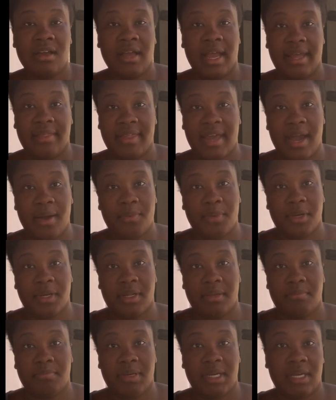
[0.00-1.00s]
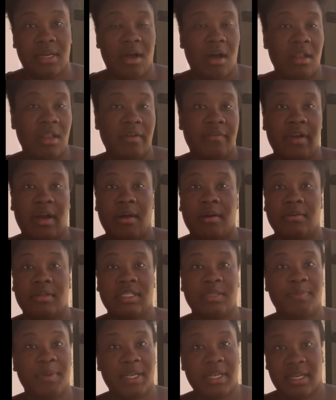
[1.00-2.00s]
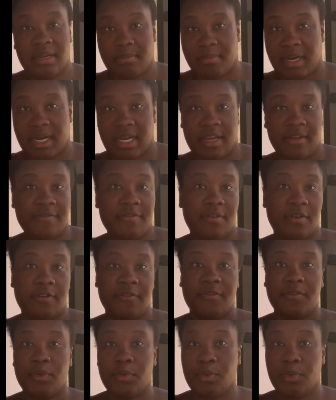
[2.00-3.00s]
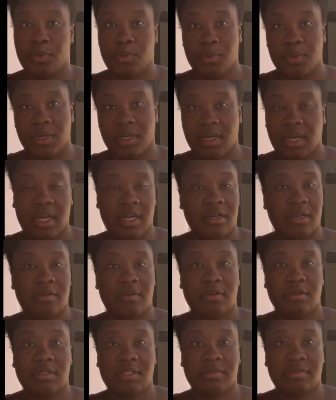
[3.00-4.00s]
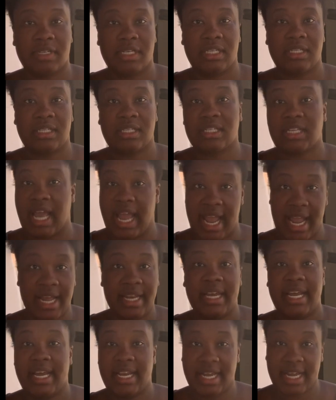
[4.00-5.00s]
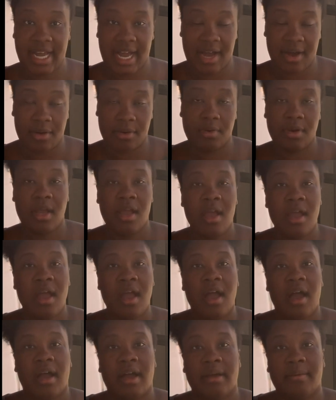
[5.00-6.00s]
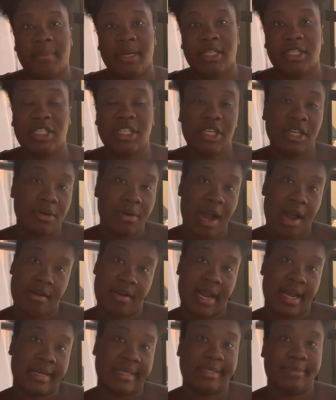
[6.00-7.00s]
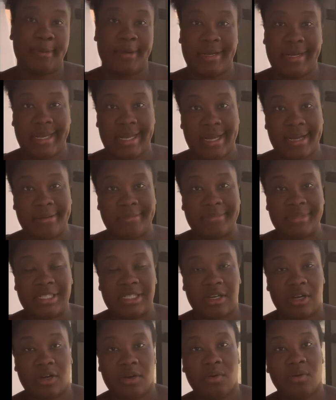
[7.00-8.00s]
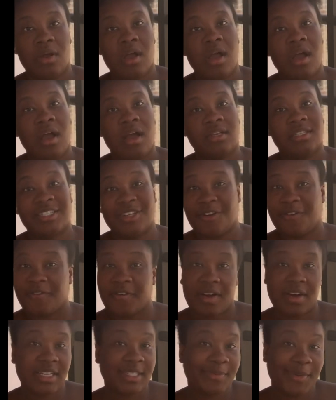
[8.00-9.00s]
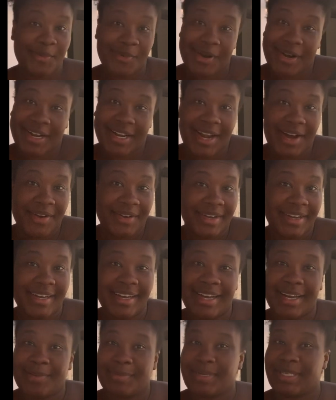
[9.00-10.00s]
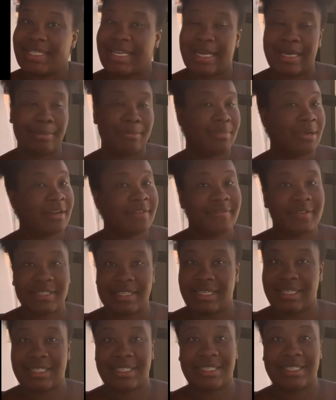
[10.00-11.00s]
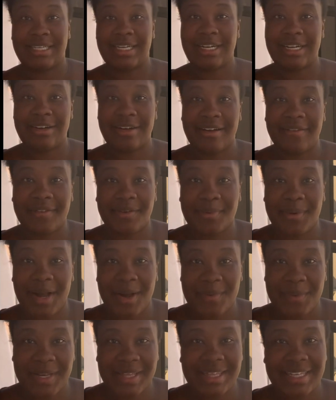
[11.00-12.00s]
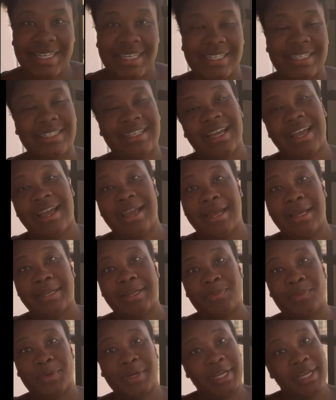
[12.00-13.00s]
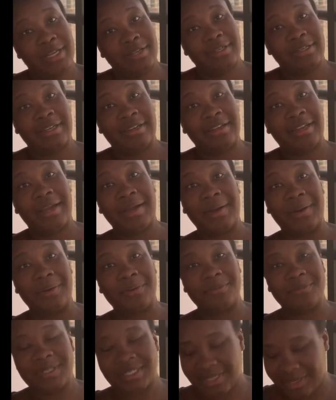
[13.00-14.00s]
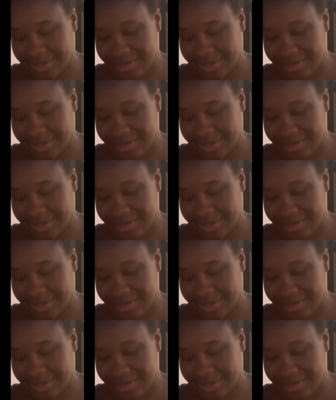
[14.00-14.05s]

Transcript: and that would be all of our spending money for food and groceries and eating out until our next per diem. So far it's been working out good. We taking breakfast, lunch, and dinner everywhere with us, and we're eating good at home,